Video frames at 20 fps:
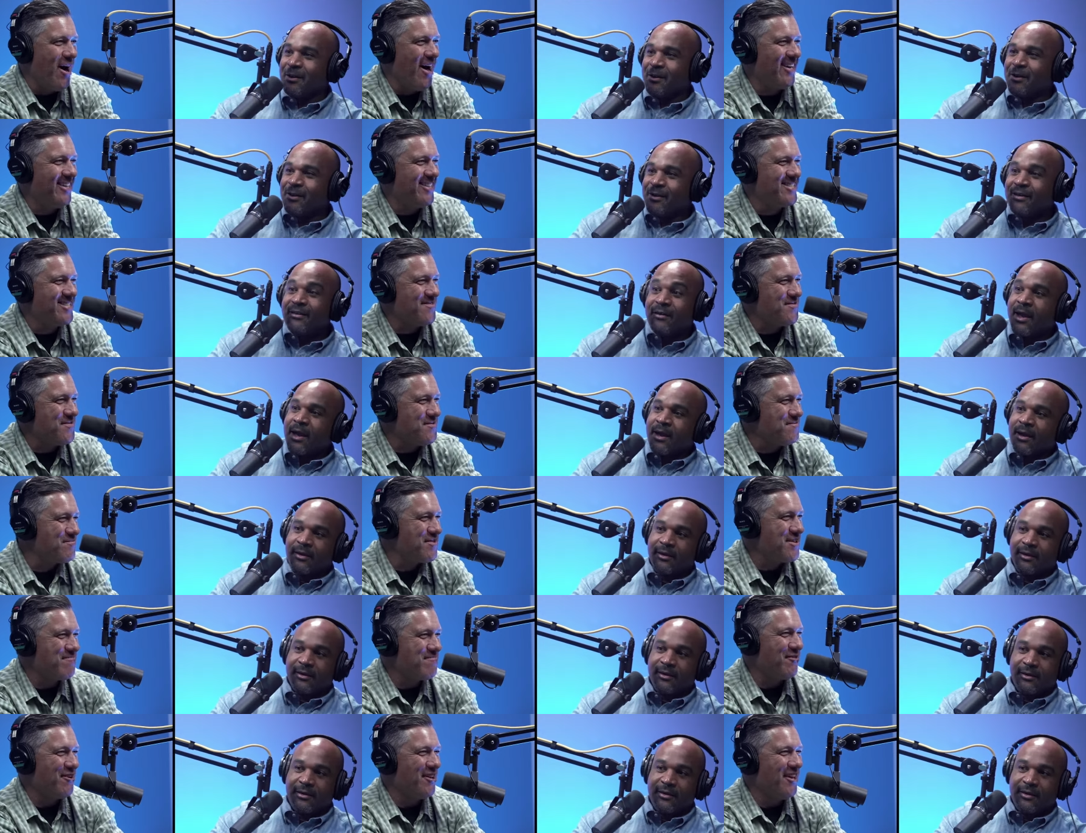Speaker 1: minds yeah. of the
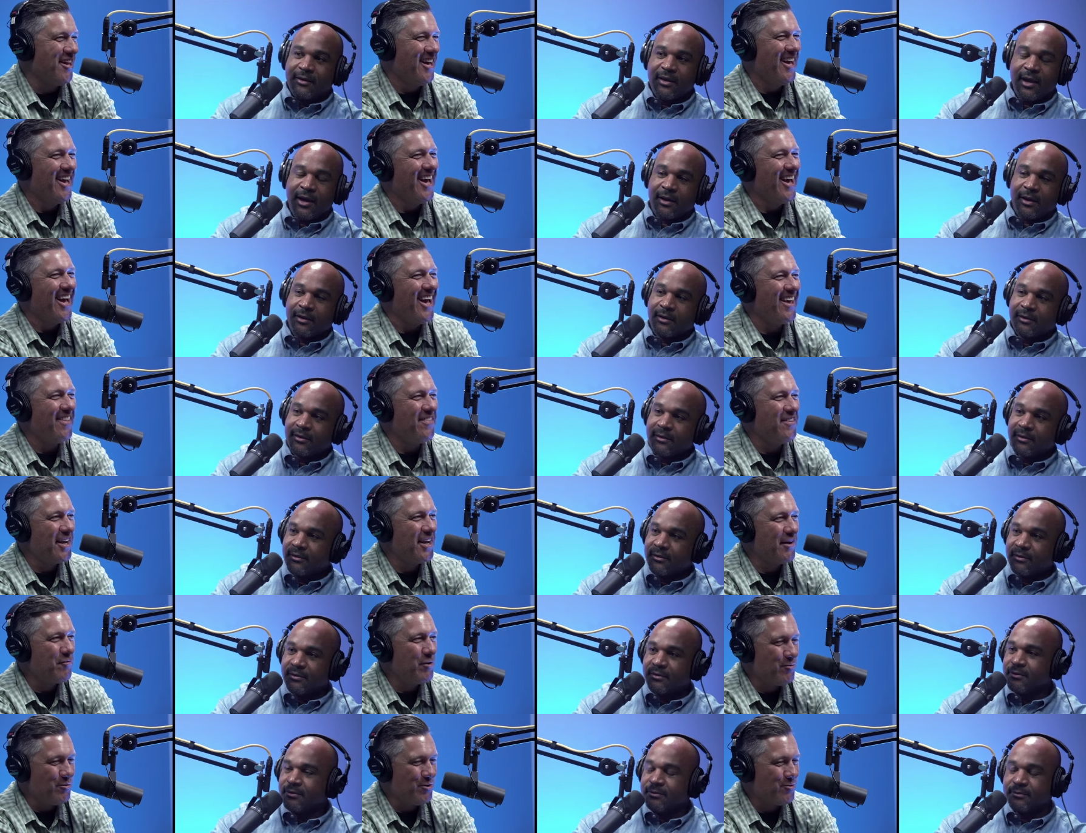people. Yeah. And
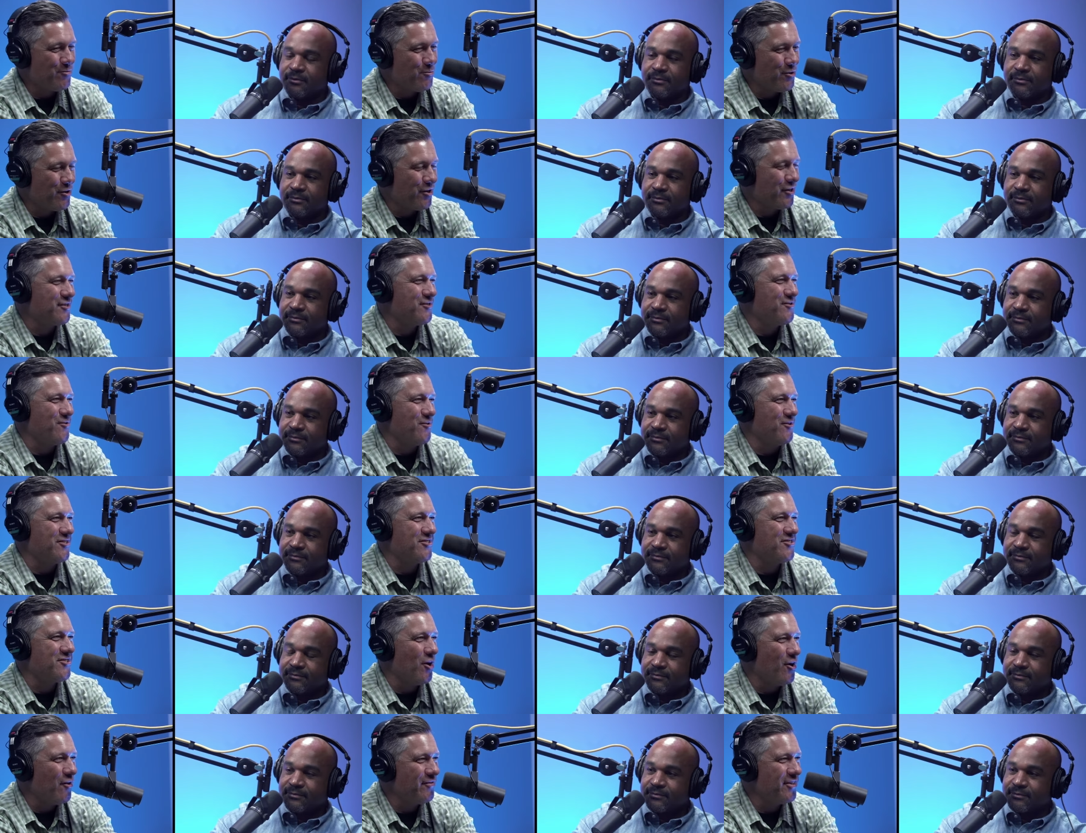then we would work towards
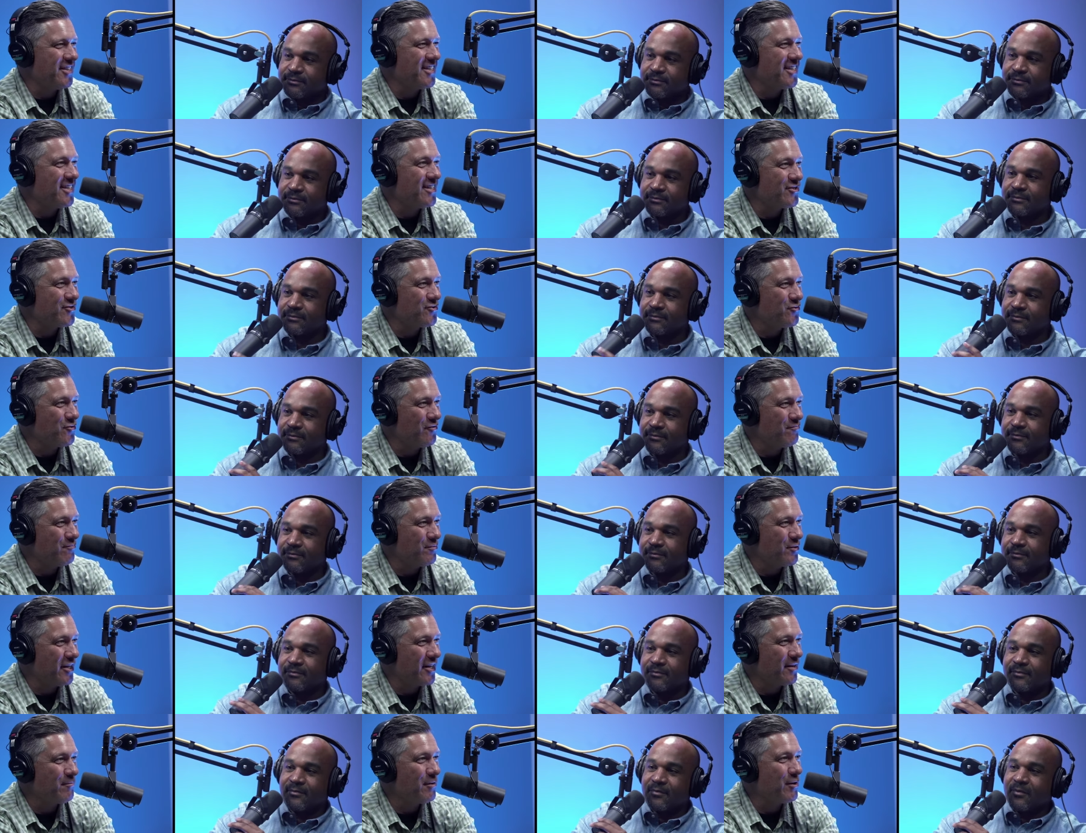solving the issue of
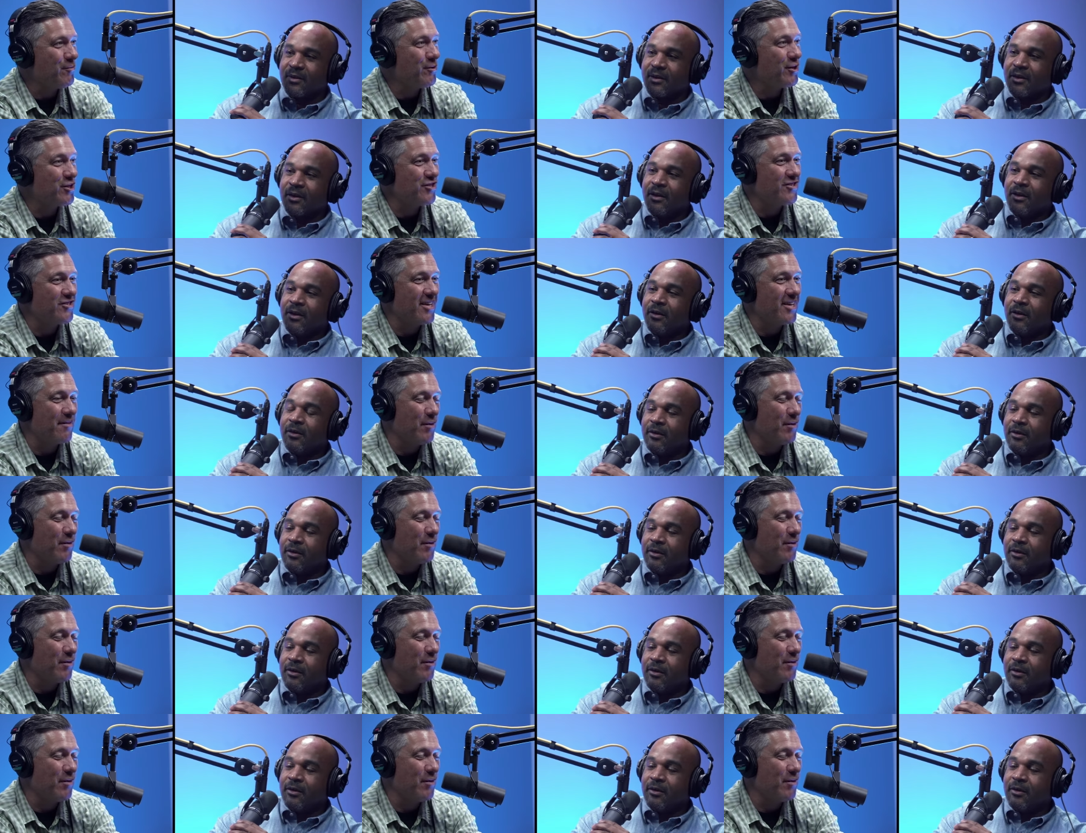polygamy, which is,